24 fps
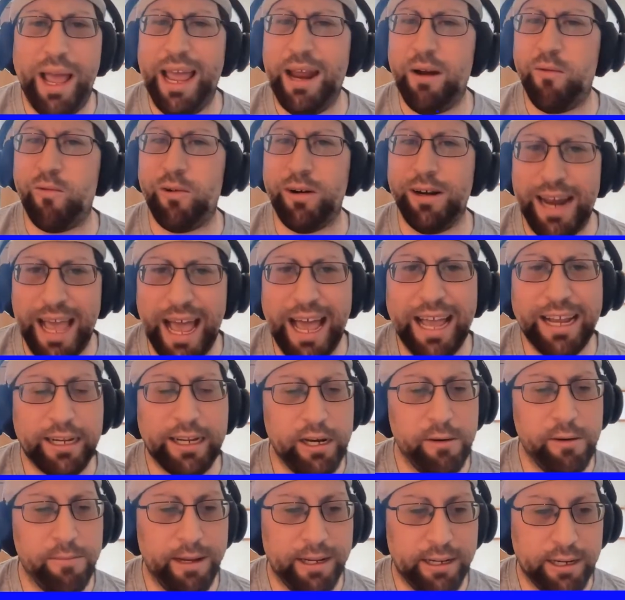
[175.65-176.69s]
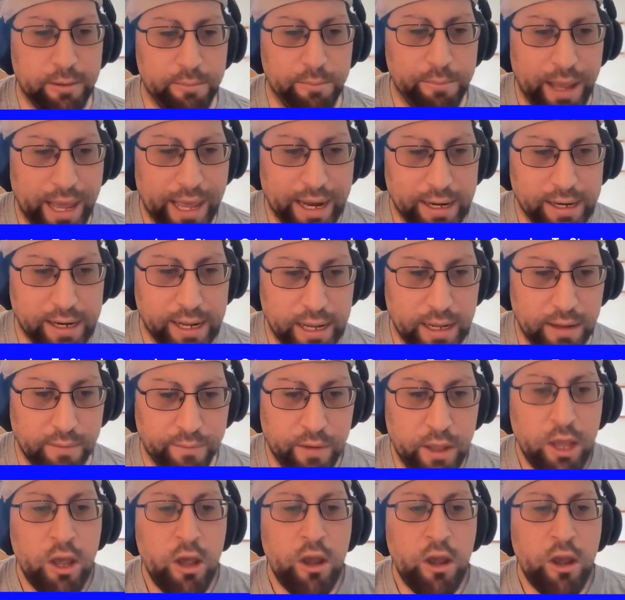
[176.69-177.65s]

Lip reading: and we're not going to be competitive.